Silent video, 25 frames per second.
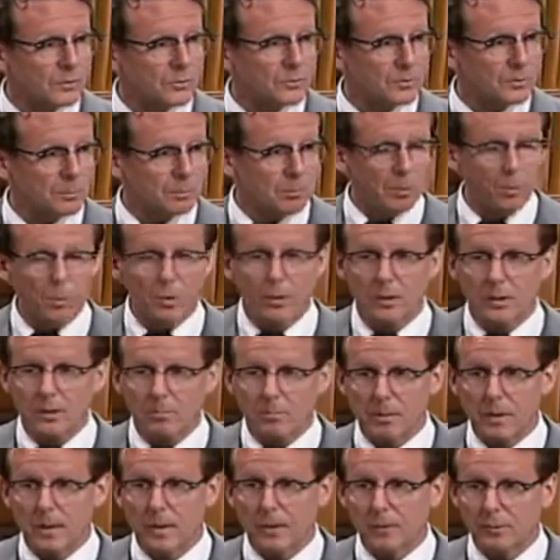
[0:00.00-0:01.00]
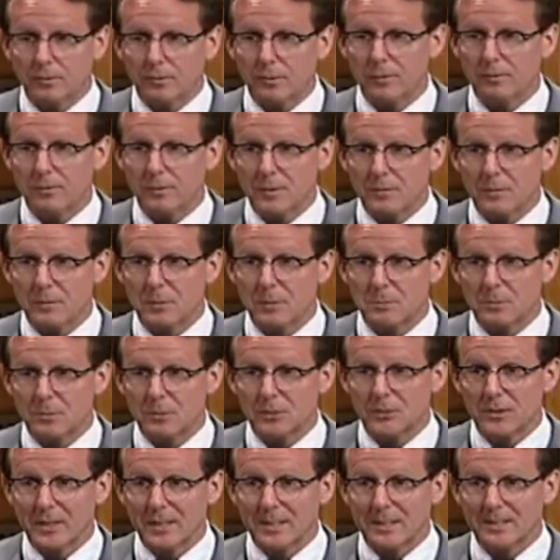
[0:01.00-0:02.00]
supported by over
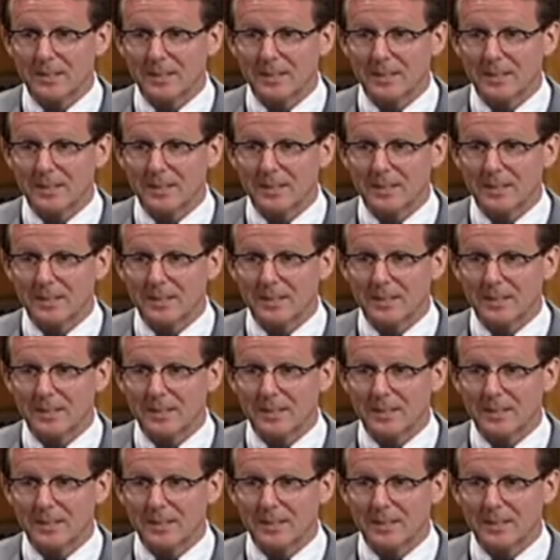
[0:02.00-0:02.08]
50%